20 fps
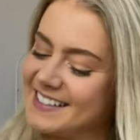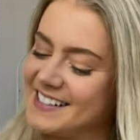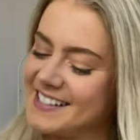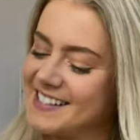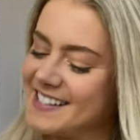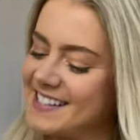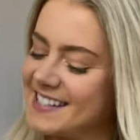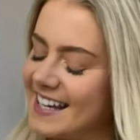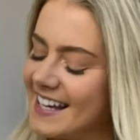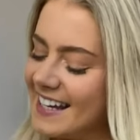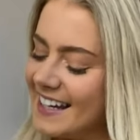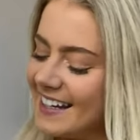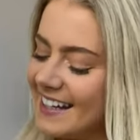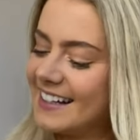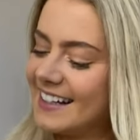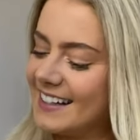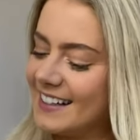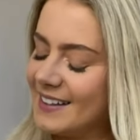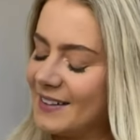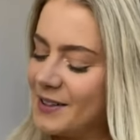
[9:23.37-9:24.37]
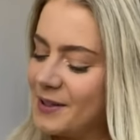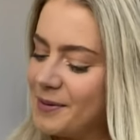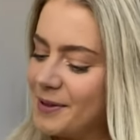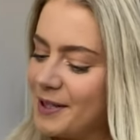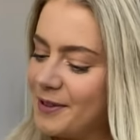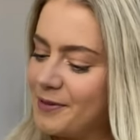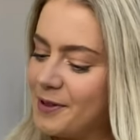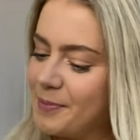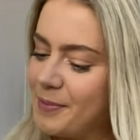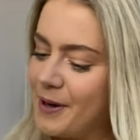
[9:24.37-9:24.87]
just see a little bit
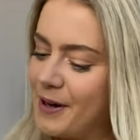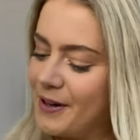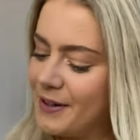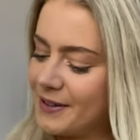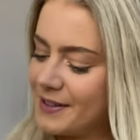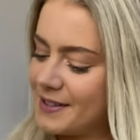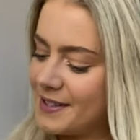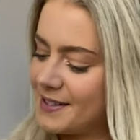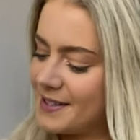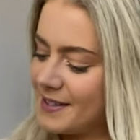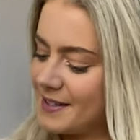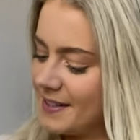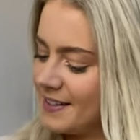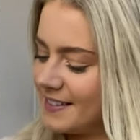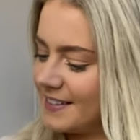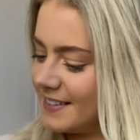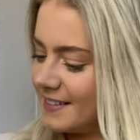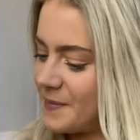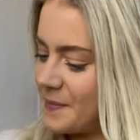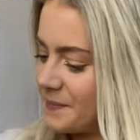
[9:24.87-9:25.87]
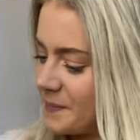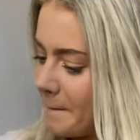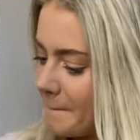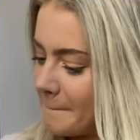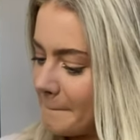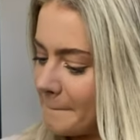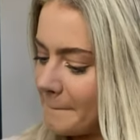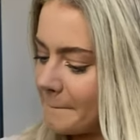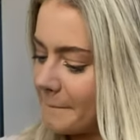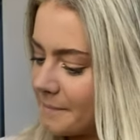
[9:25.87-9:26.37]
of the box.
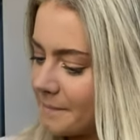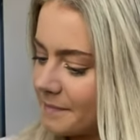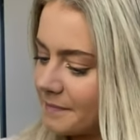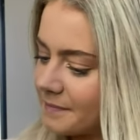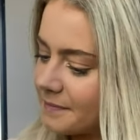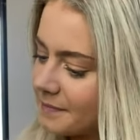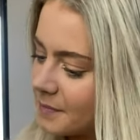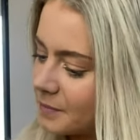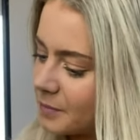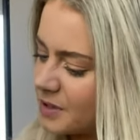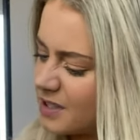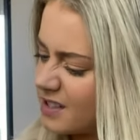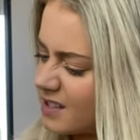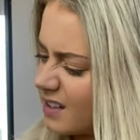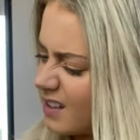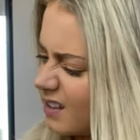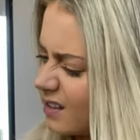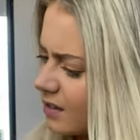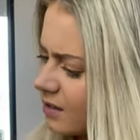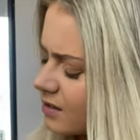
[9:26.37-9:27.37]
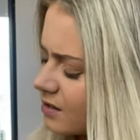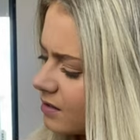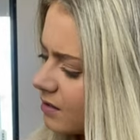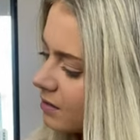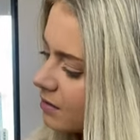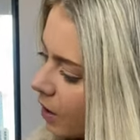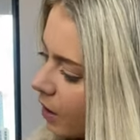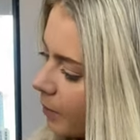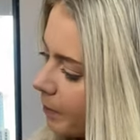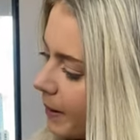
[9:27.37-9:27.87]
What's this?
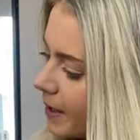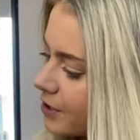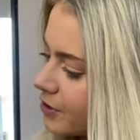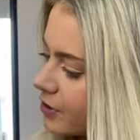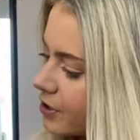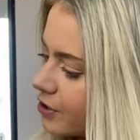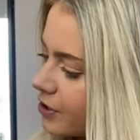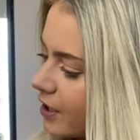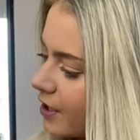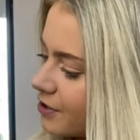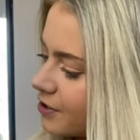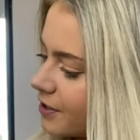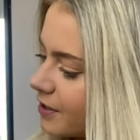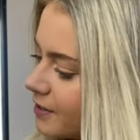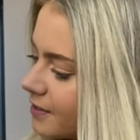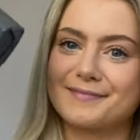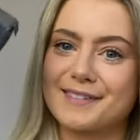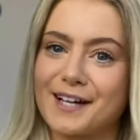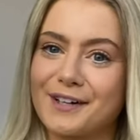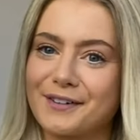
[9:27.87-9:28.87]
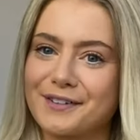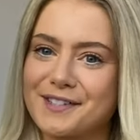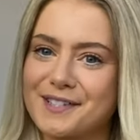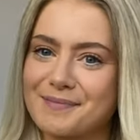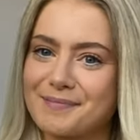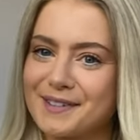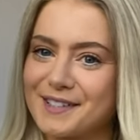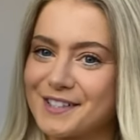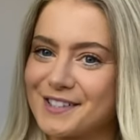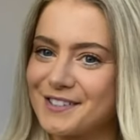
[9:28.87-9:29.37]
Oh, battery charger. I got
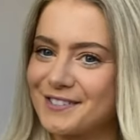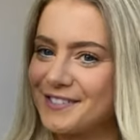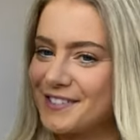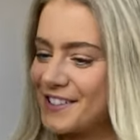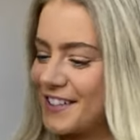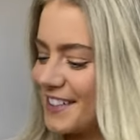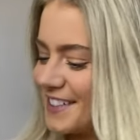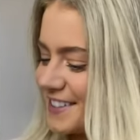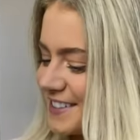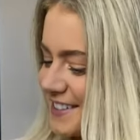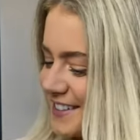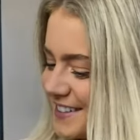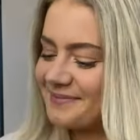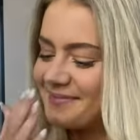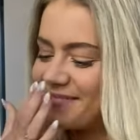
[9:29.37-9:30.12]
some additional chargers.